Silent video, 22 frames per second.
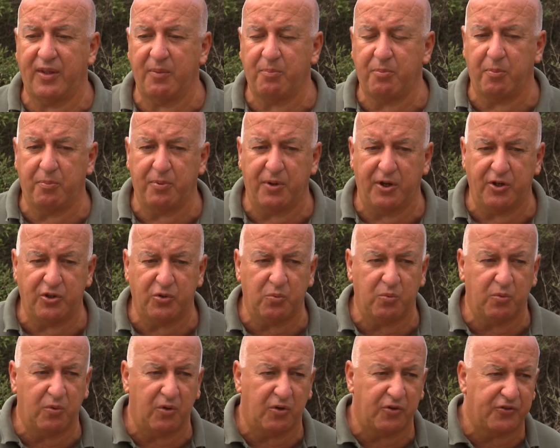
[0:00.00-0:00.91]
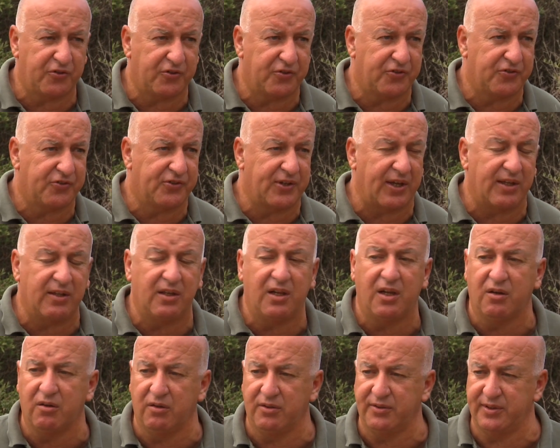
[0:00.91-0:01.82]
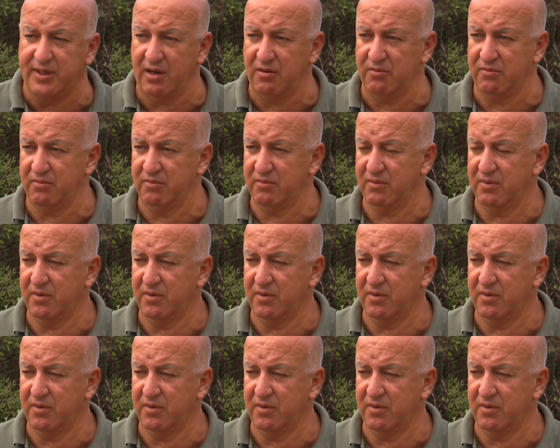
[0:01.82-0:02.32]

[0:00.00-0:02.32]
that the population was steadily going down,